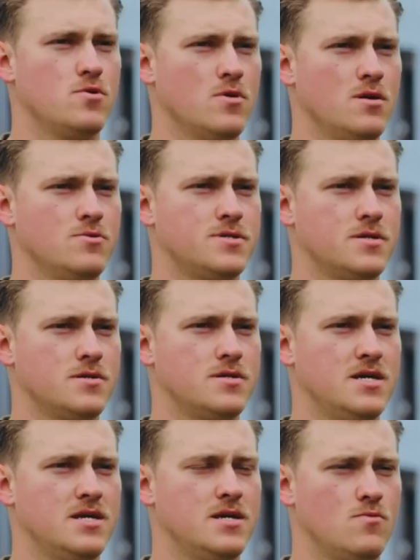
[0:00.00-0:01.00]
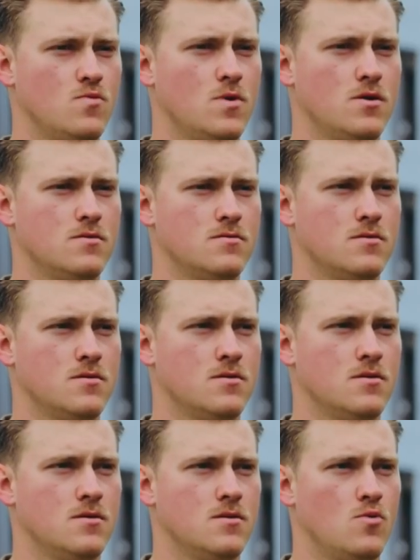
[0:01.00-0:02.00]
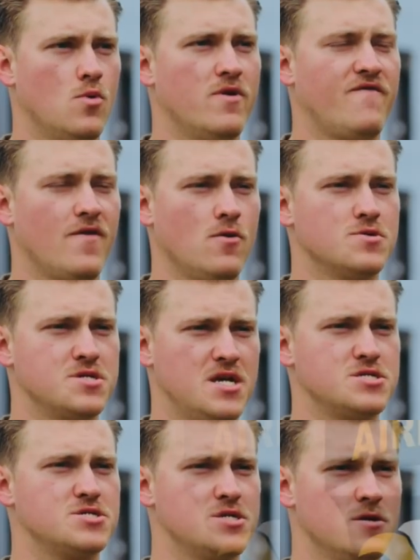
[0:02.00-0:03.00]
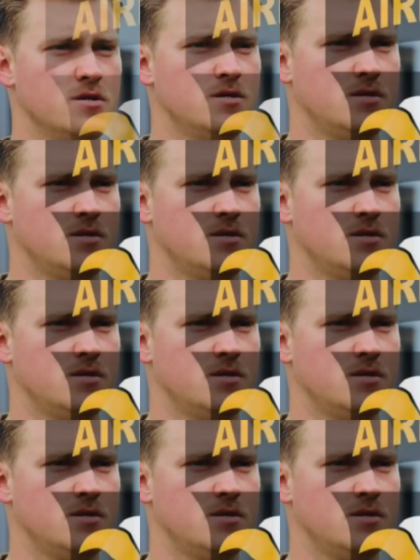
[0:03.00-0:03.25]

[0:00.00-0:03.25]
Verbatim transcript: We were able to get in what what we felt was necessary.